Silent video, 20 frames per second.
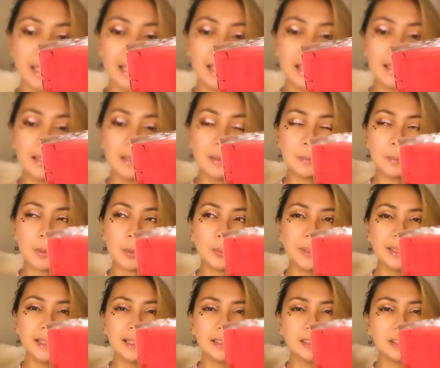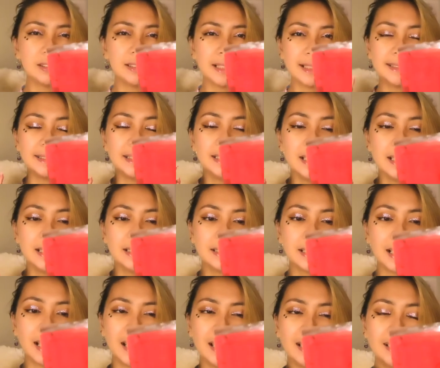when I tested it,
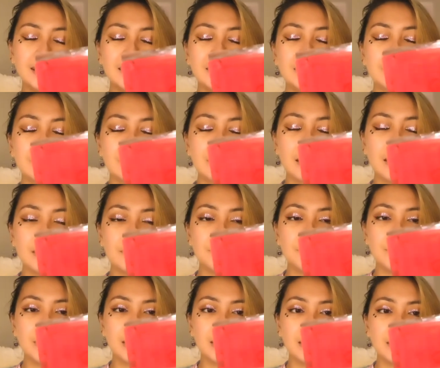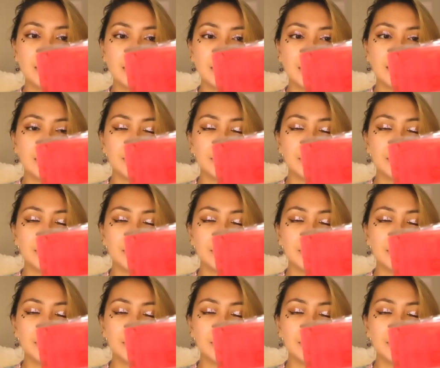I loved the